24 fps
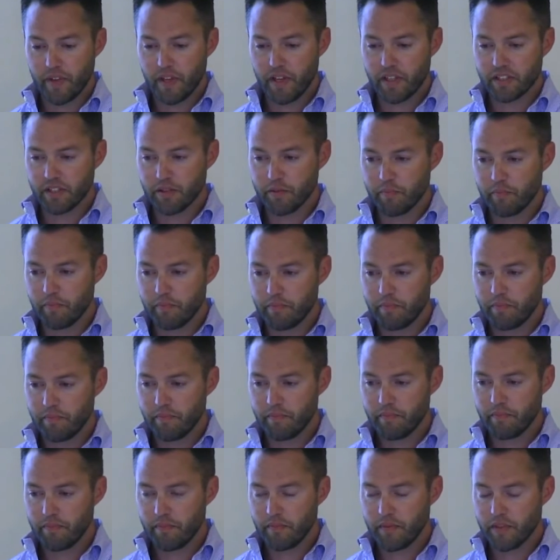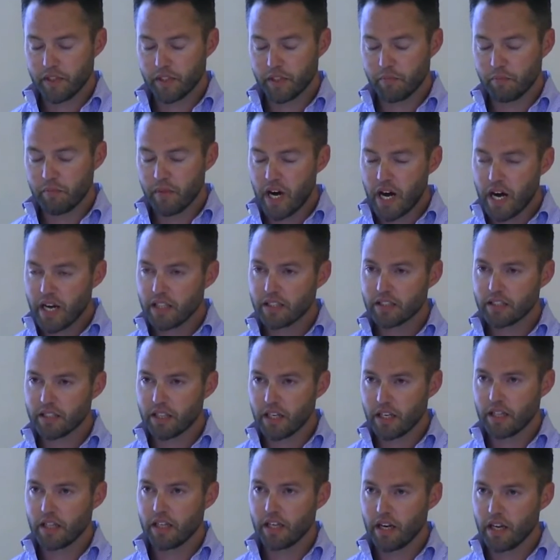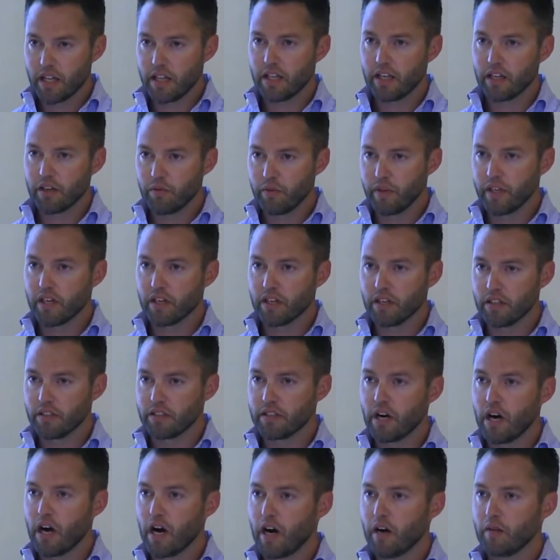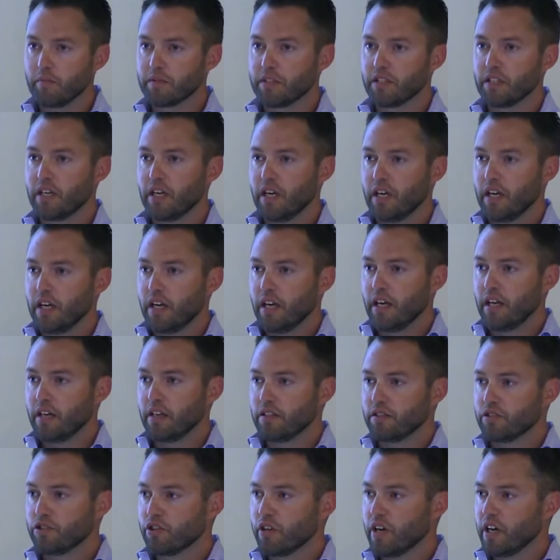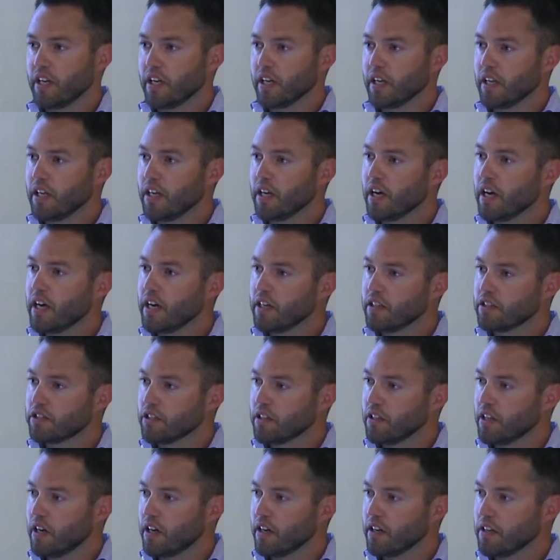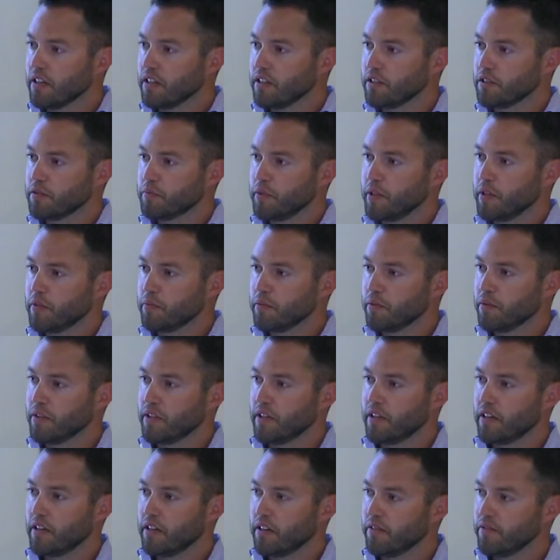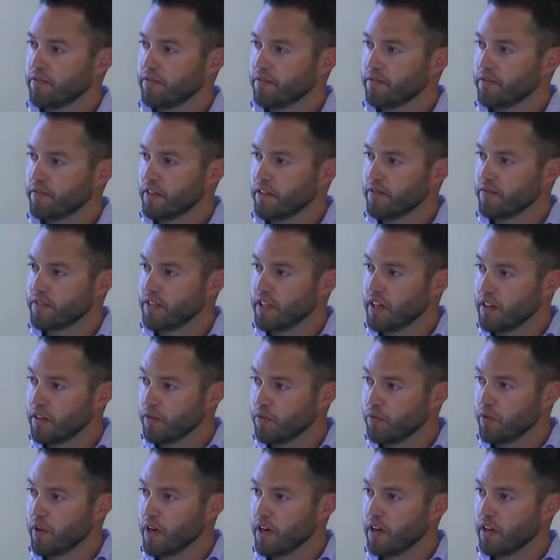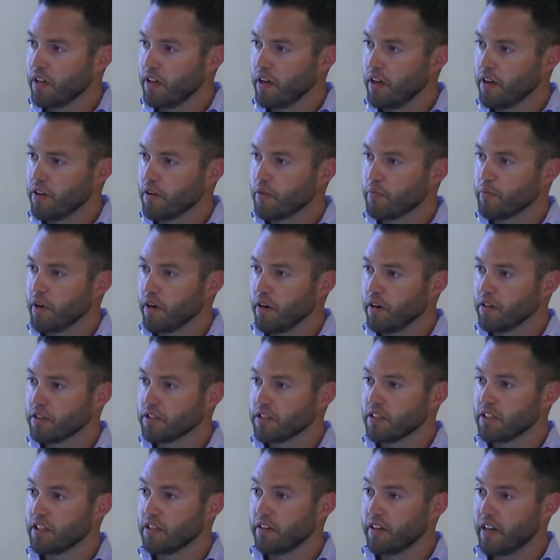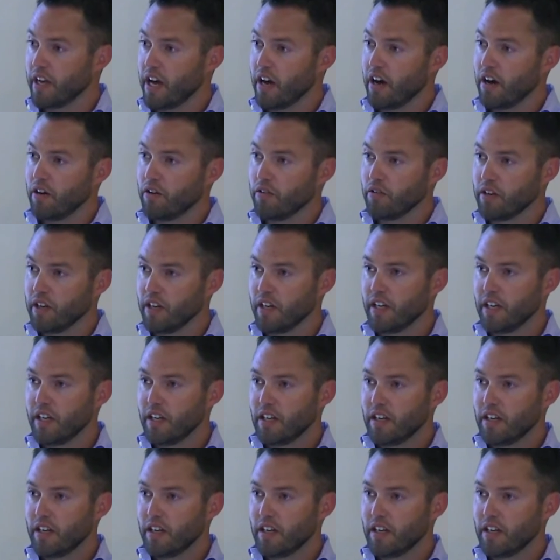it's a mindset that I think we can adopt and try and engage a lot of these people that have done well other parts that are now